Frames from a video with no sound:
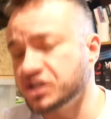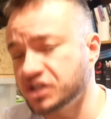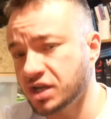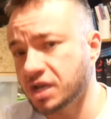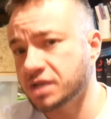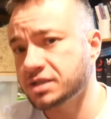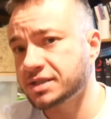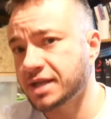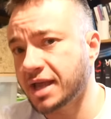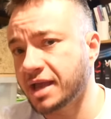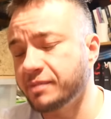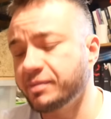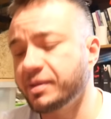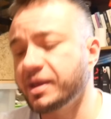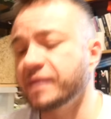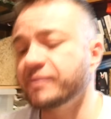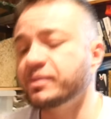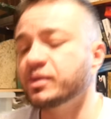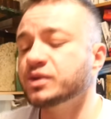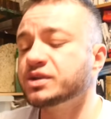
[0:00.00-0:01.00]
just gay
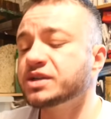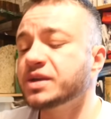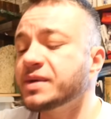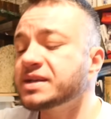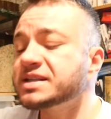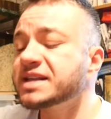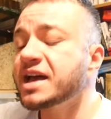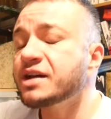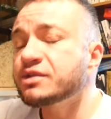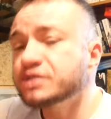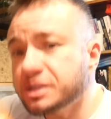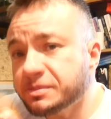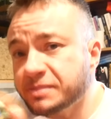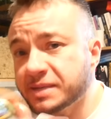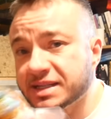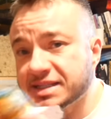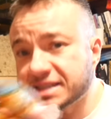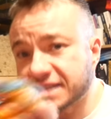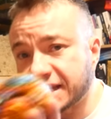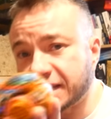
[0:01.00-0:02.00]
people. So it's
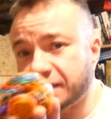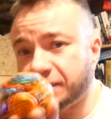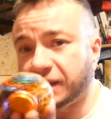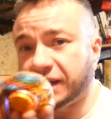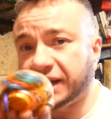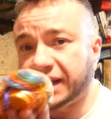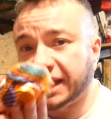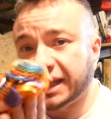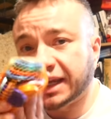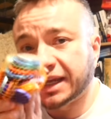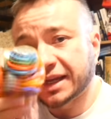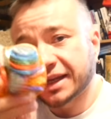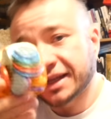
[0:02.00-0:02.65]
LGBT money,